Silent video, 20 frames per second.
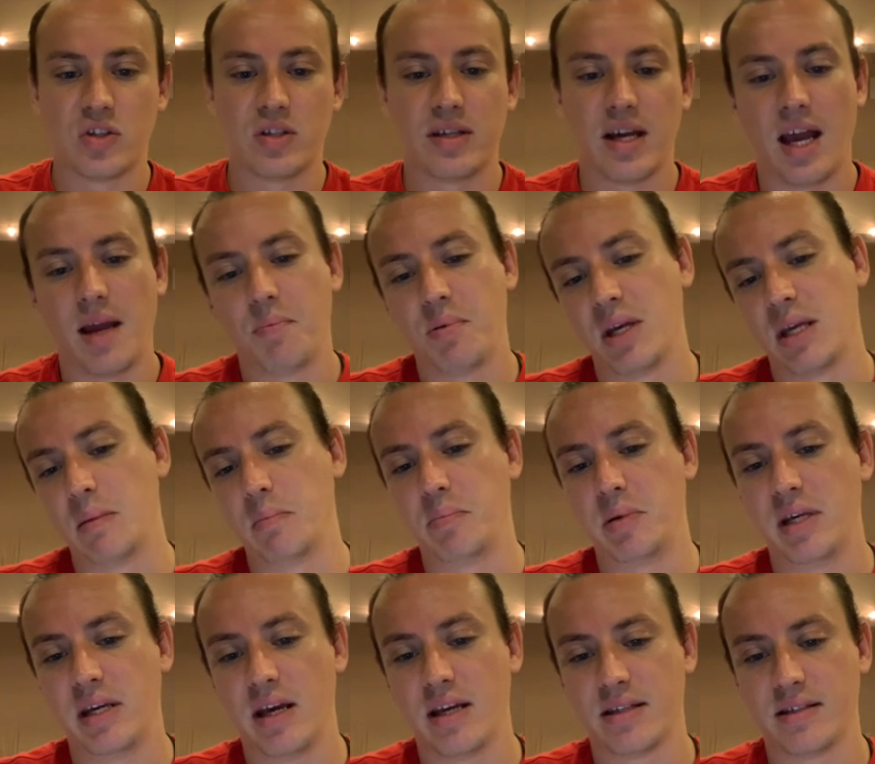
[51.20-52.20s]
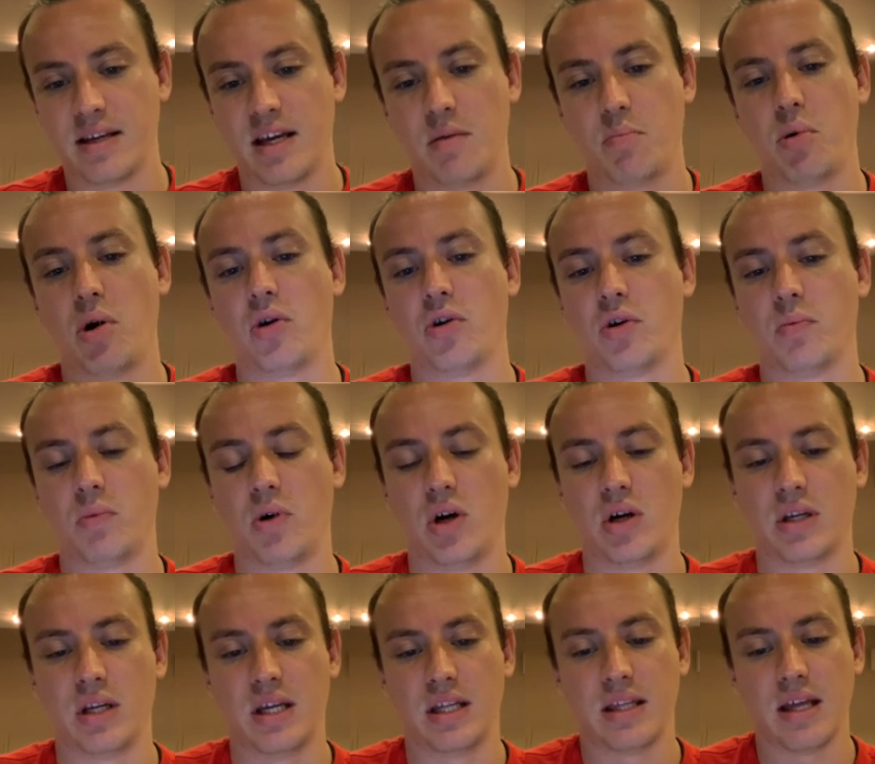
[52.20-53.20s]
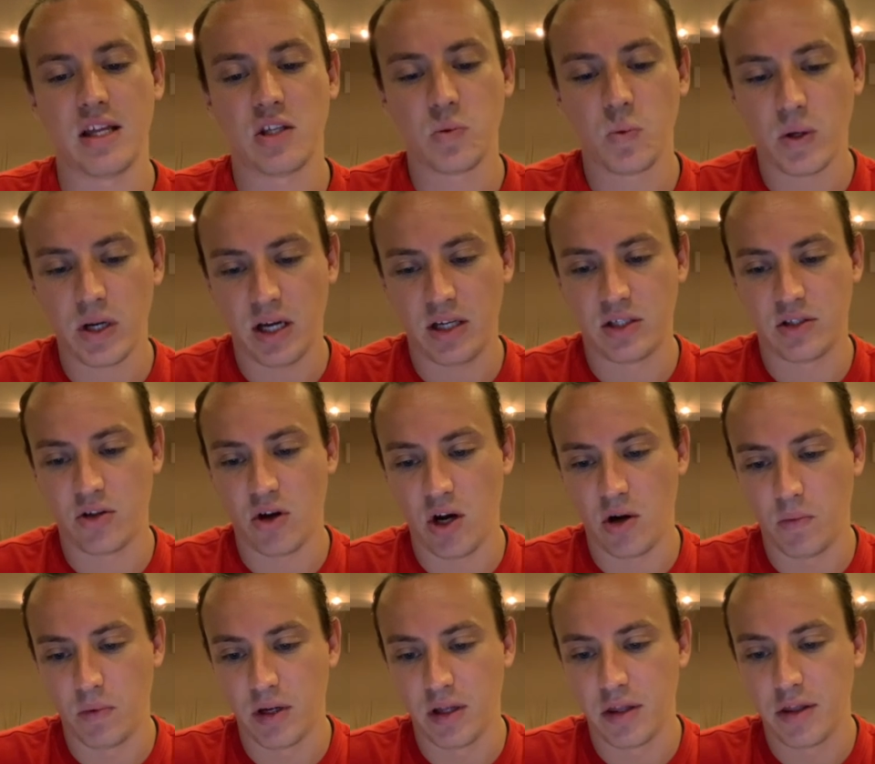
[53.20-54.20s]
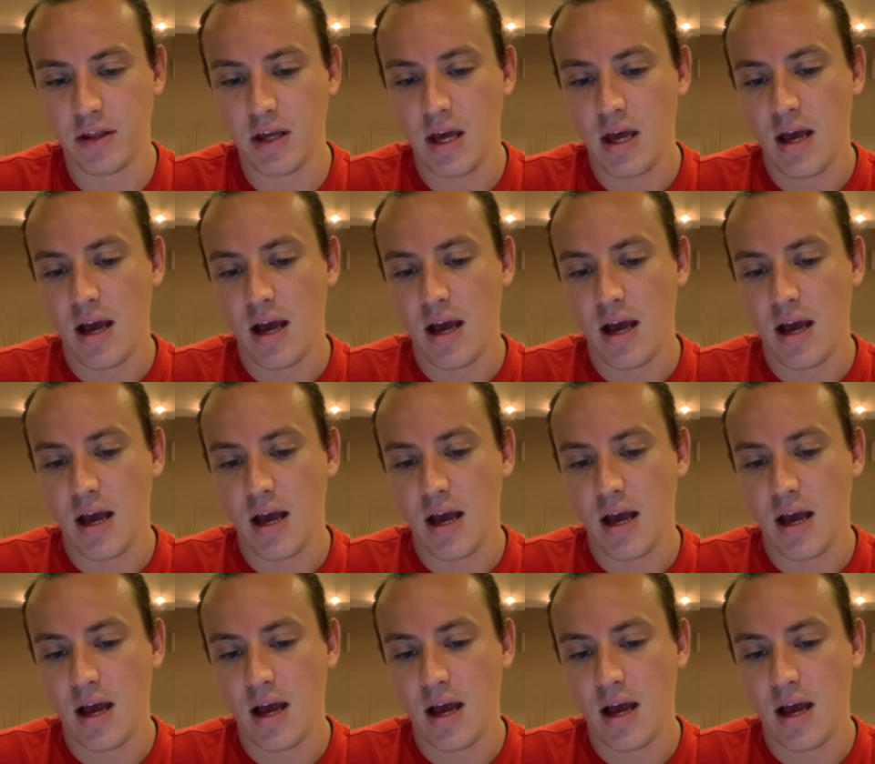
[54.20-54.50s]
type in PSA Pokemon, and that's what I start with.